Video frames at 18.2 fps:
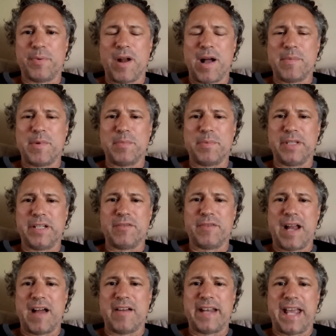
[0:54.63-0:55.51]
probably
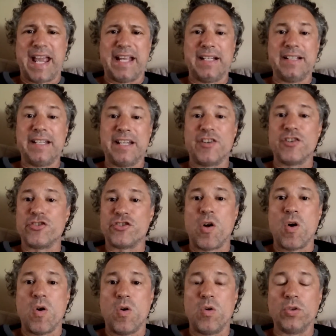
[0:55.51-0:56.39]
around 8 years
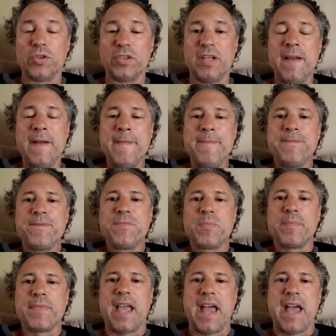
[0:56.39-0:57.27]
old,
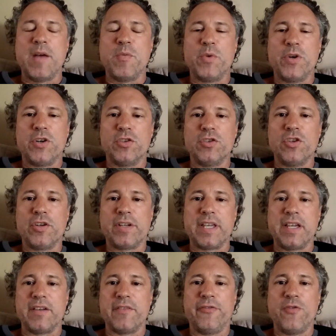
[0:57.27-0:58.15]
and we were
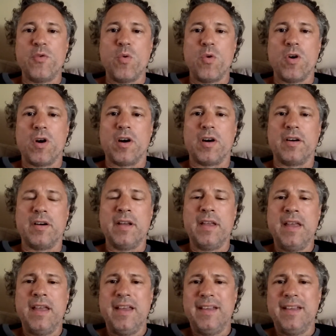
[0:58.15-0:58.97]
looking for,